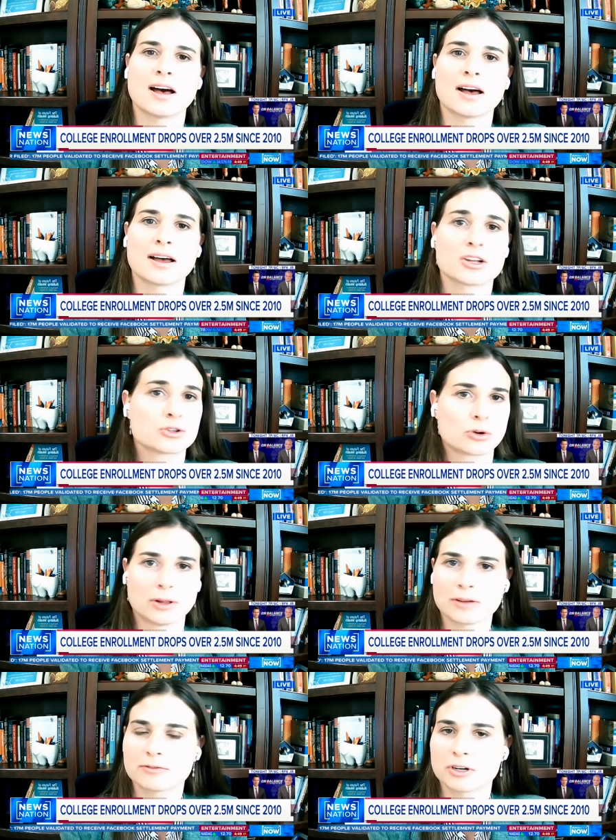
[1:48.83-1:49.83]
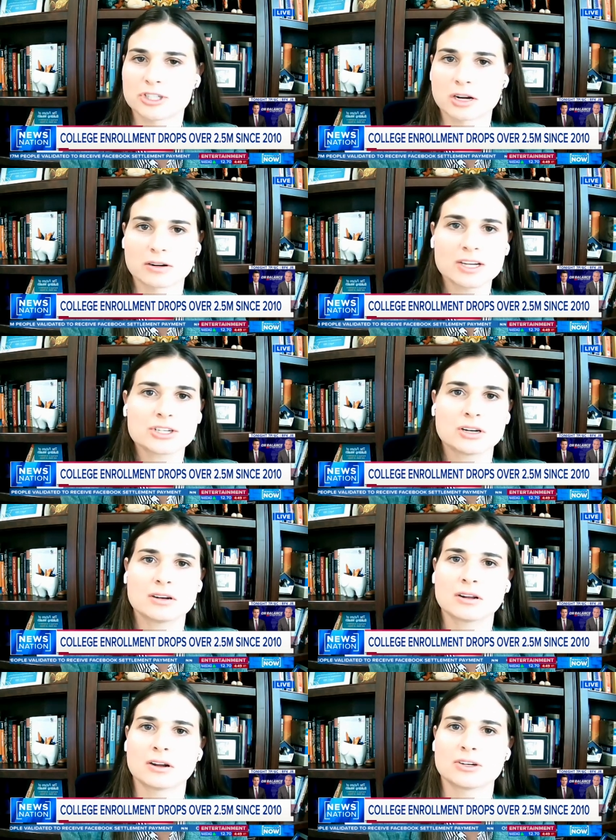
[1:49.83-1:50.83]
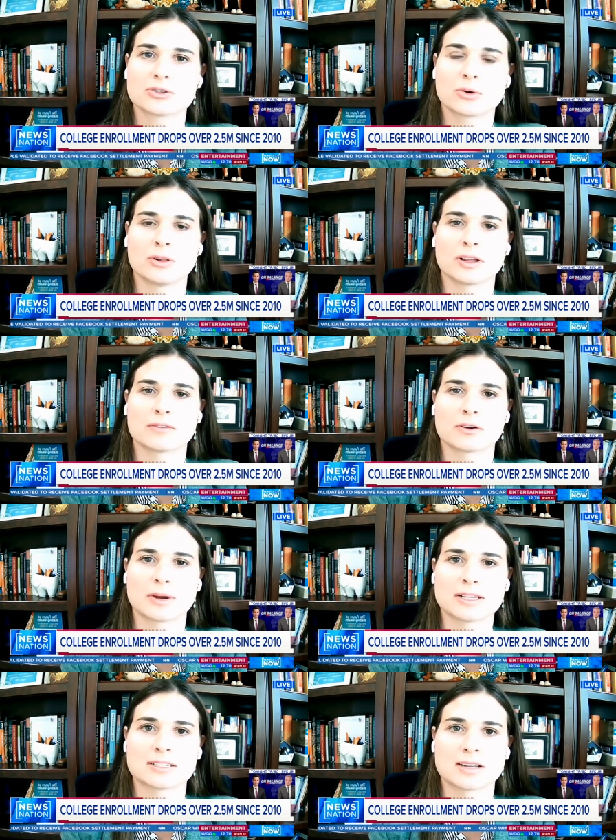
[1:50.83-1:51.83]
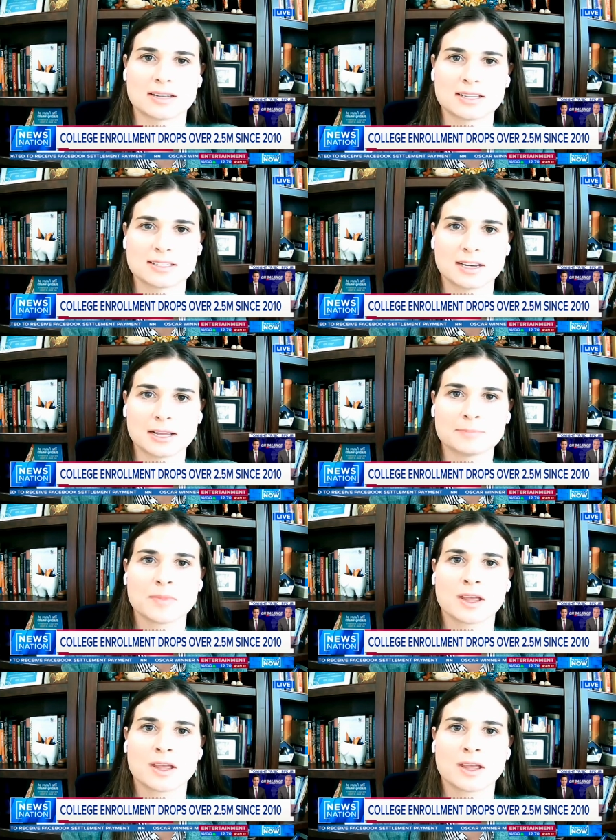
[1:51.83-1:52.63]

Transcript: Uh, controlling for a generation, controlling for race and ethnicity.